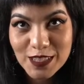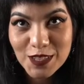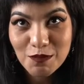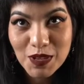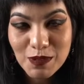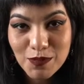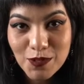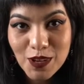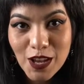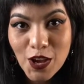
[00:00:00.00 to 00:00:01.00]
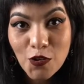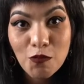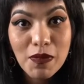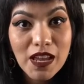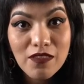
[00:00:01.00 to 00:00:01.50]
to some people
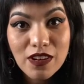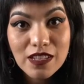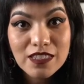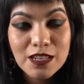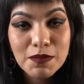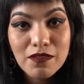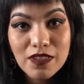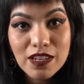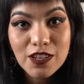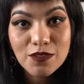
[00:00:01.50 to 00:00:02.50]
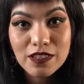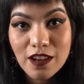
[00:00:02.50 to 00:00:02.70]
who may have not seen my videos.